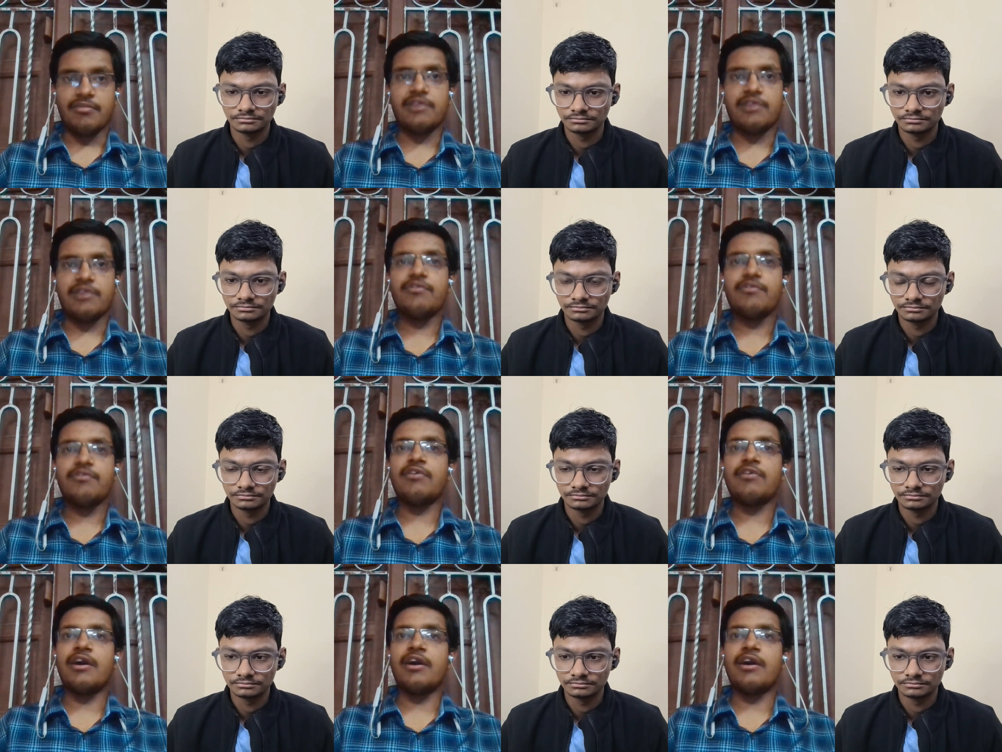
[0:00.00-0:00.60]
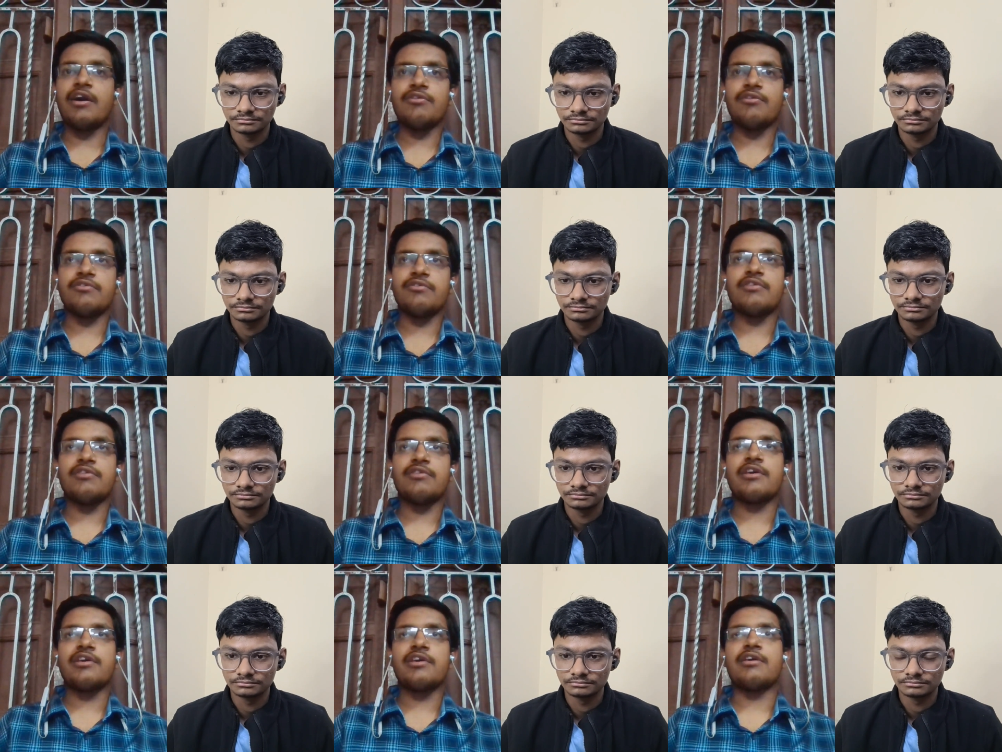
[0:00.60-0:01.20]
Speaker 1: But if you can't
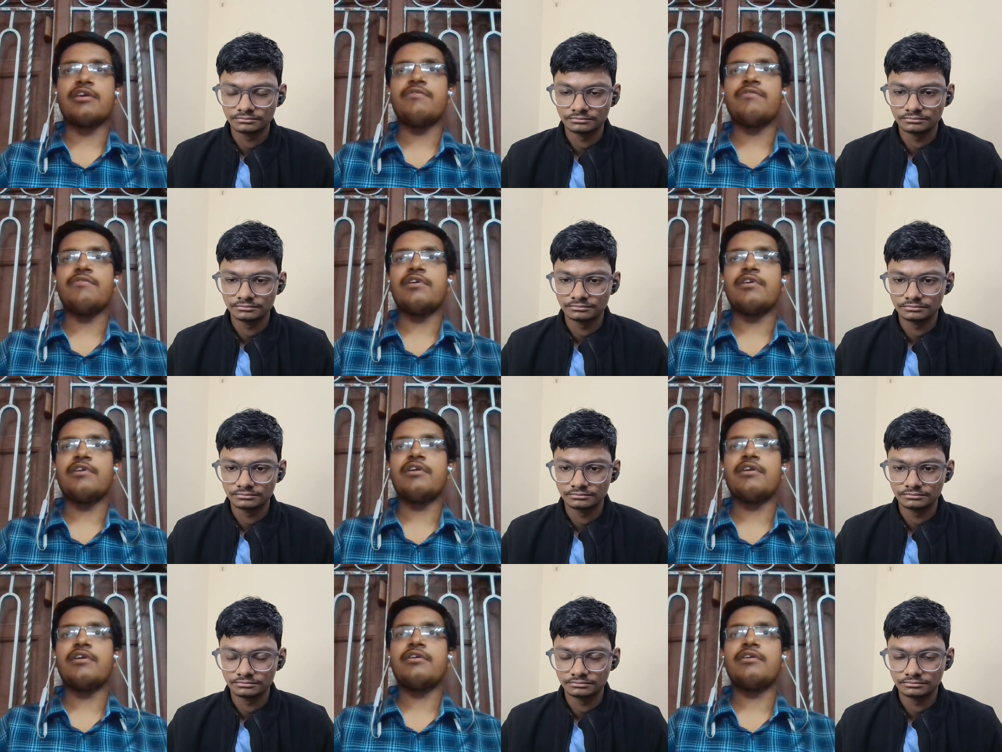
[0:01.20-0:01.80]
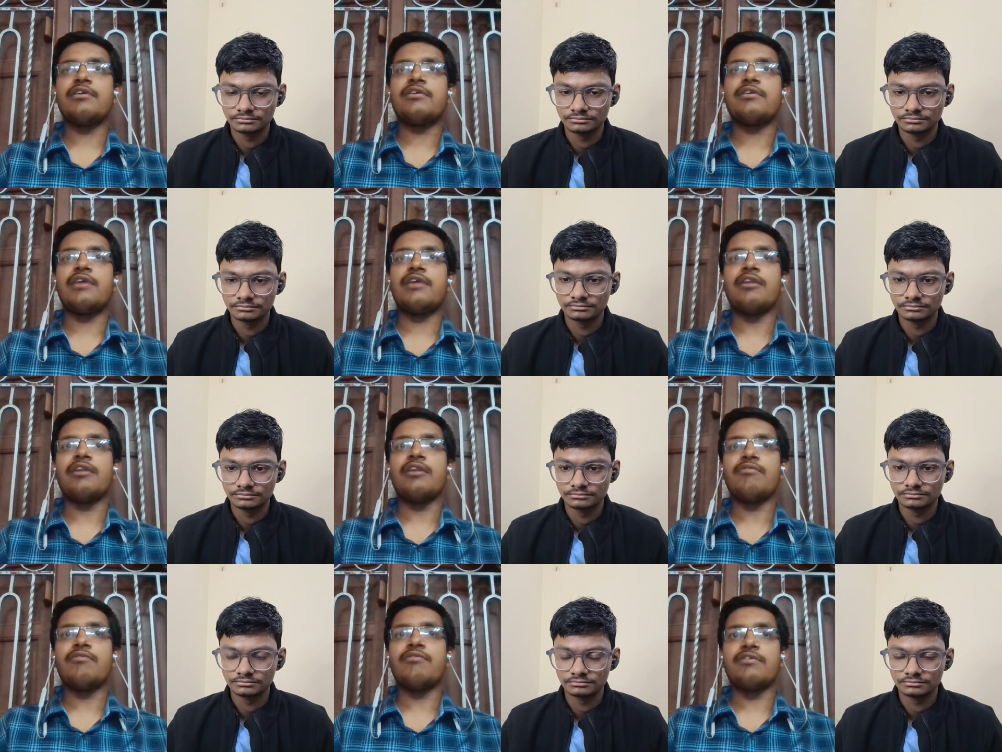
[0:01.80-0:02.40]
also, like if there are
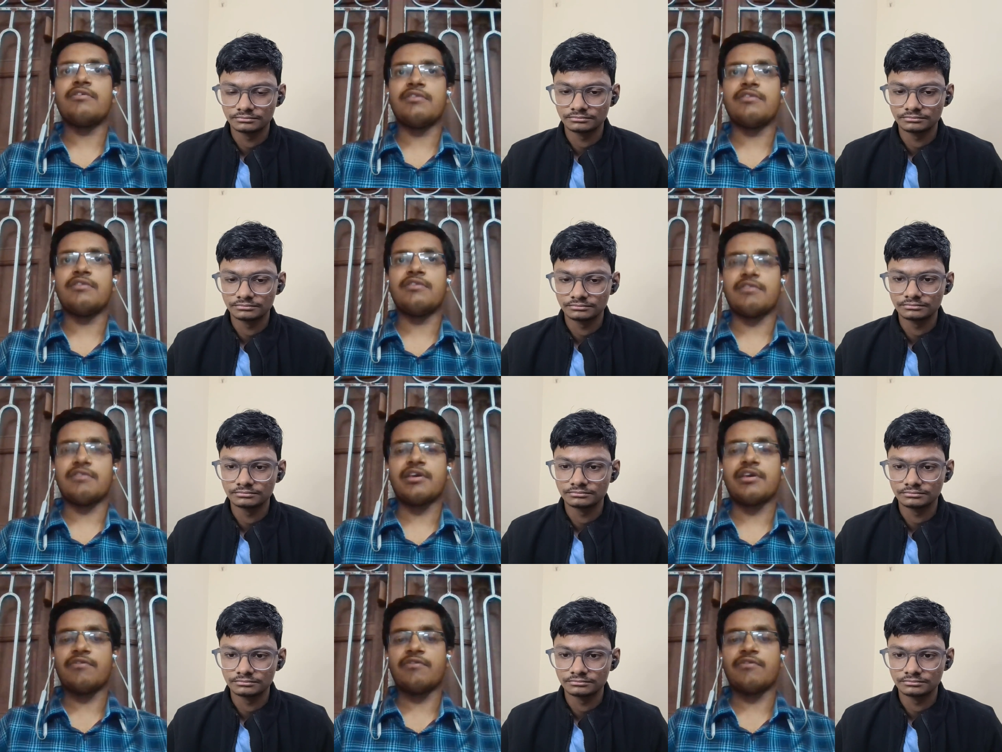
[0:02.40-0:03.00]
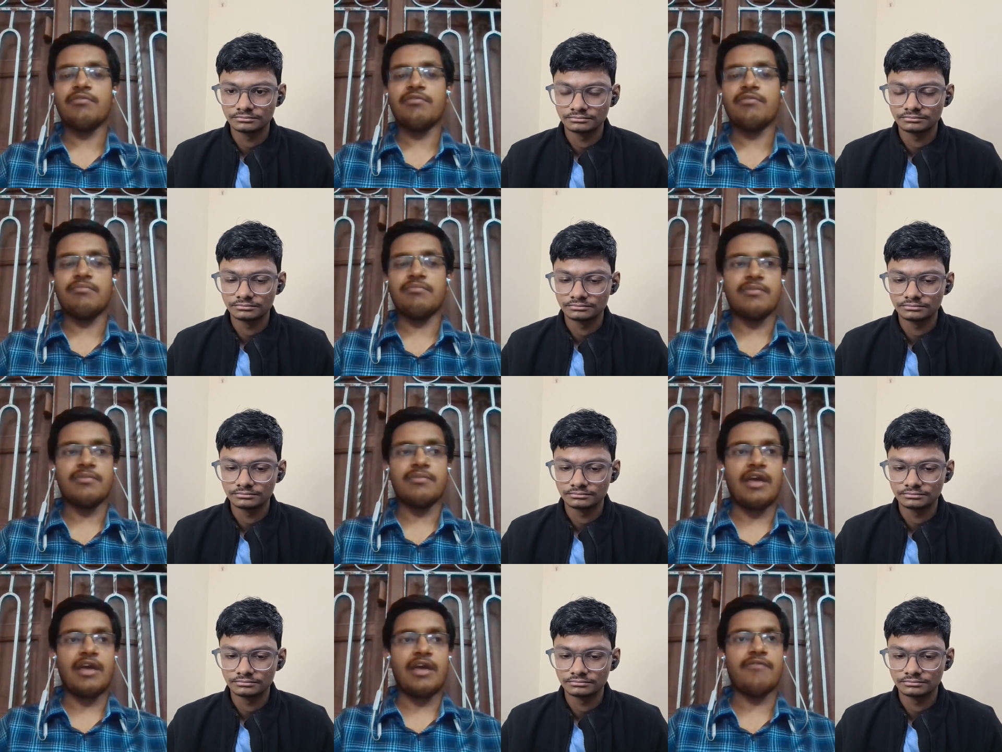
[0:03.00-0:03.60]
10 questions, like if
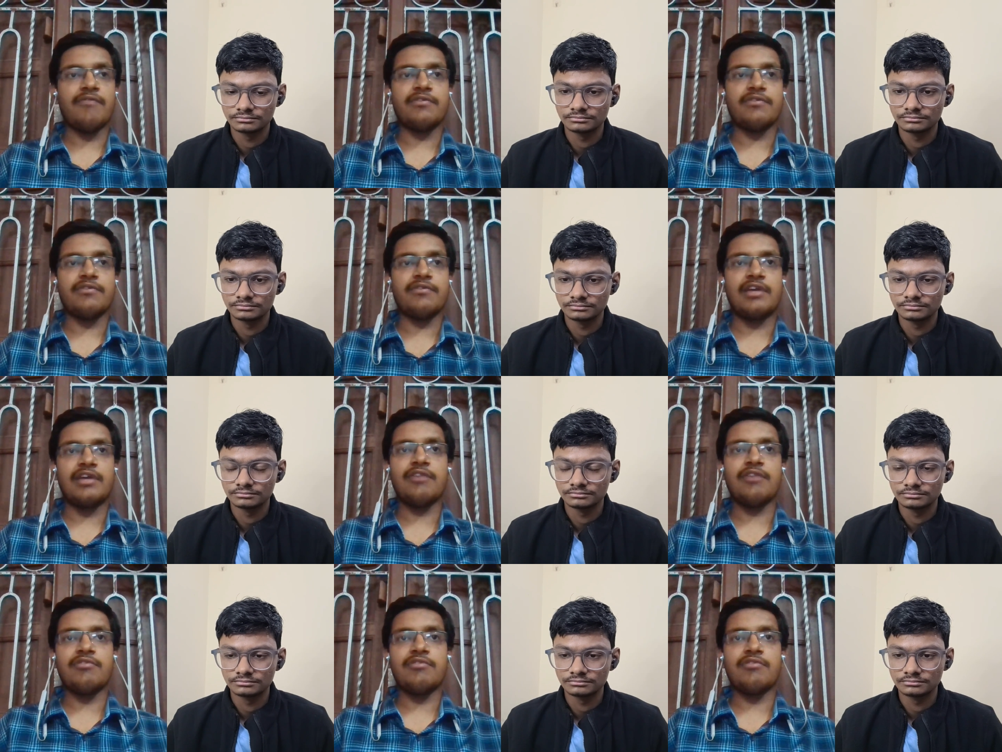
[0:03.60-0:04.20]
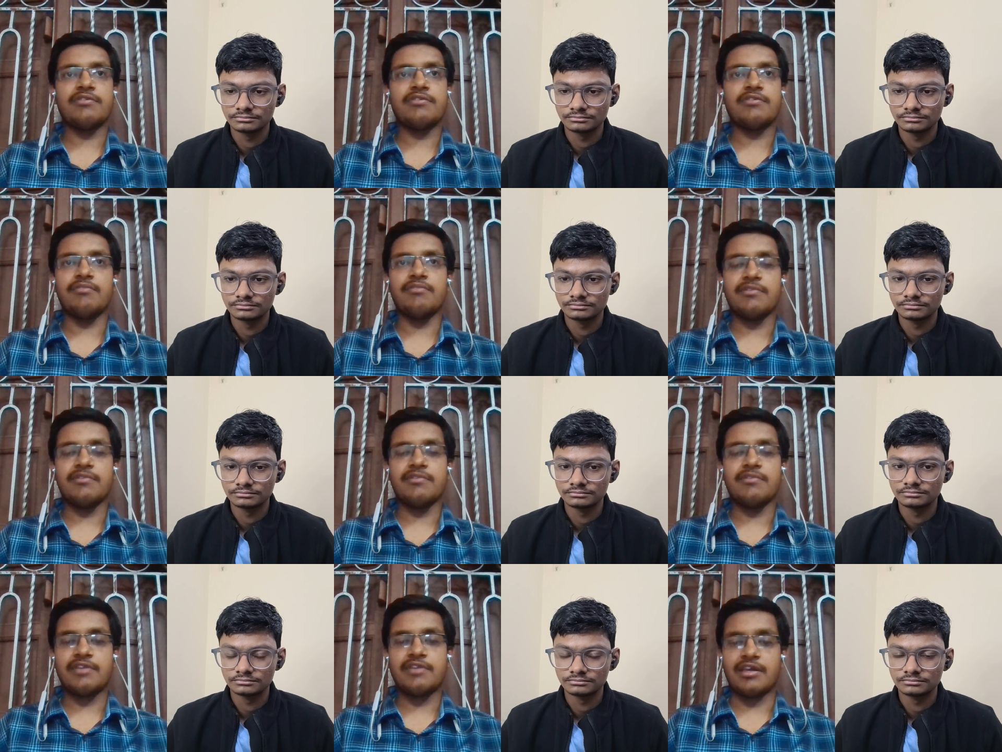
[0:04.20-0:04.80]
you have 10
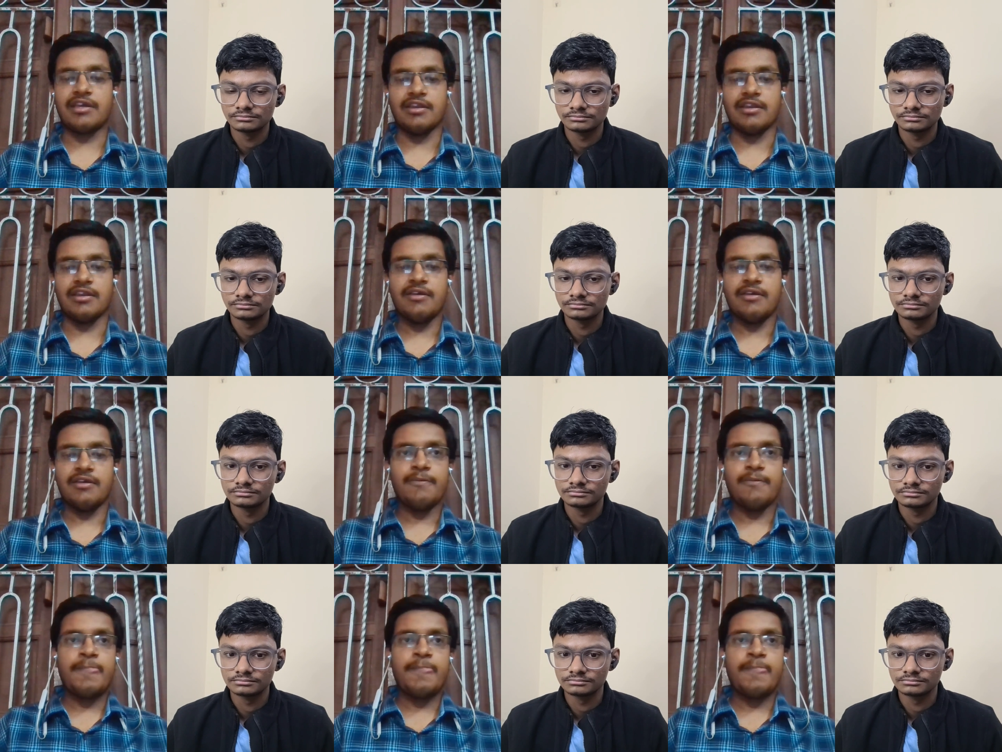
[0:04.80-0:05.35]
question mistaken,